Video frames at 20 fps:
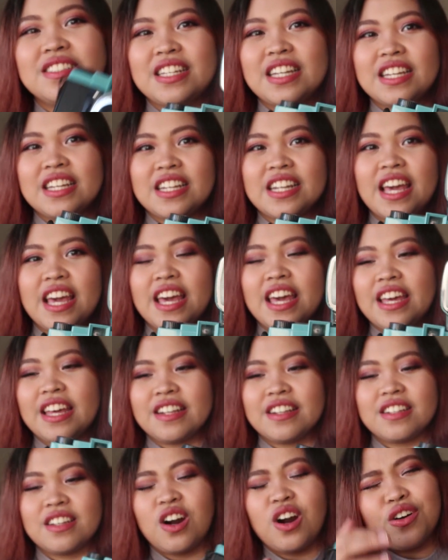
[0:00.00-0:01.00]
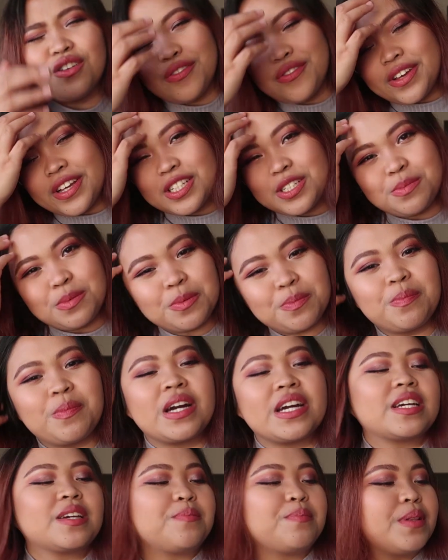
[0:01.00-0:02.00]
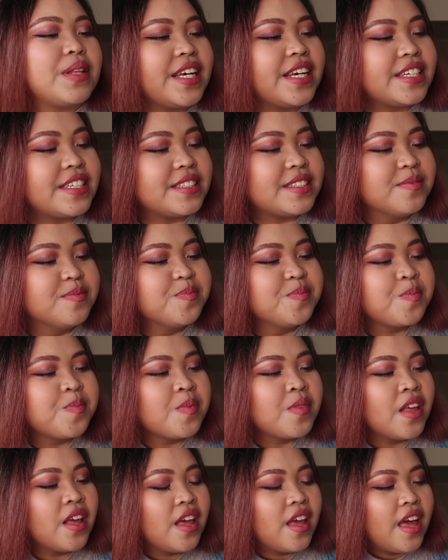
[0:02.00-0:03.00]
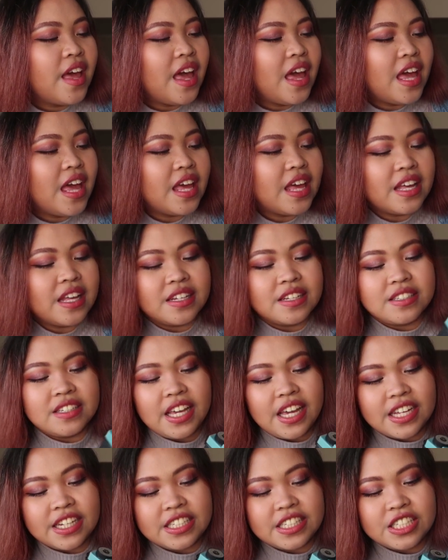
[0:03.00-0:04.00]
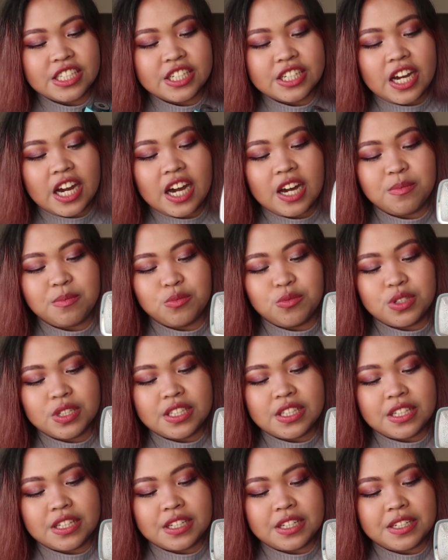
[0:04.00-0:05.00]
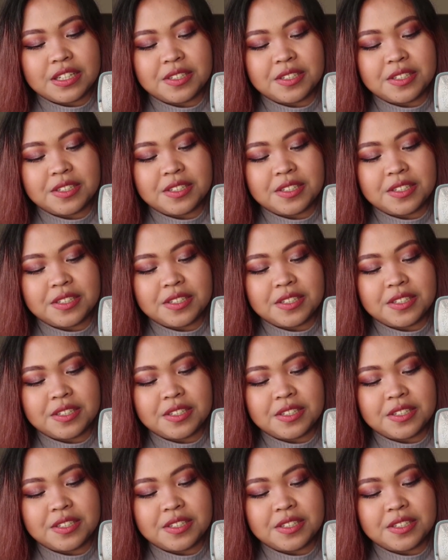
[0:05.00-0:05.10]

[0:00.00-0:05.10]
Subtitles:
secondhand off Facebook Marketplace, and yeah, it didn't come with